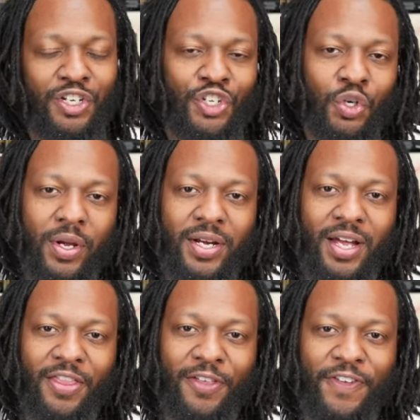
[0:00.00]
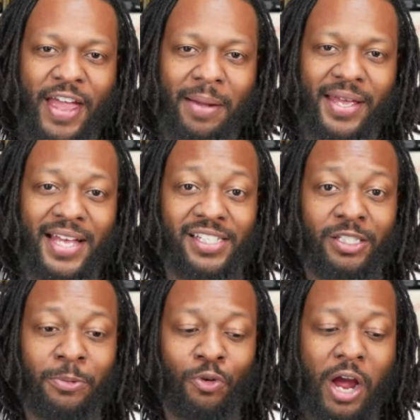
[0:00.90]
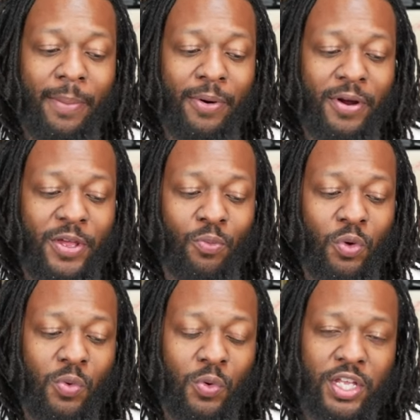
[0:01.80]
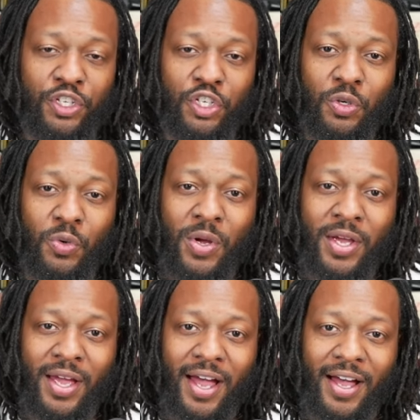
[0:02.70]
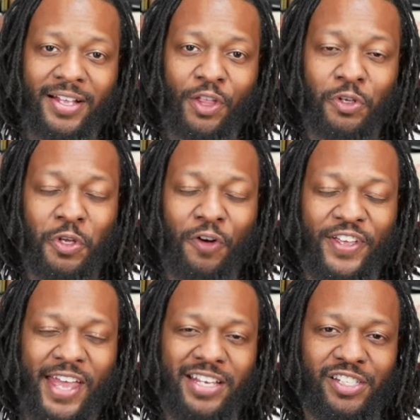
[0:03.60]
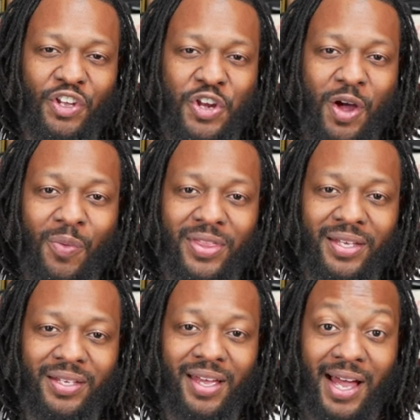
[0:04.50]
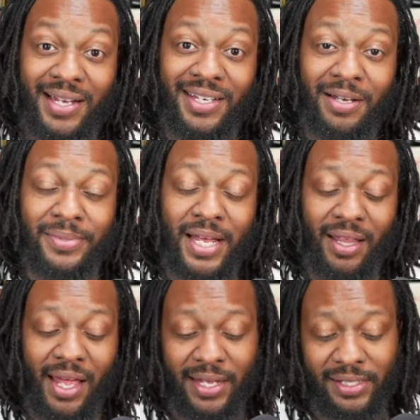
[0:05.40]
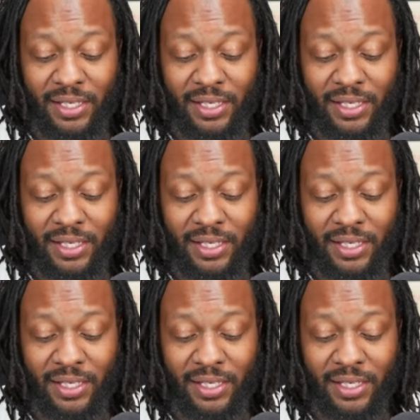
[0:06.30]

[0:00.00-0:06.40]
to join the family as a subscriber, and then we will get you those notifications so you know when the content comes down the line.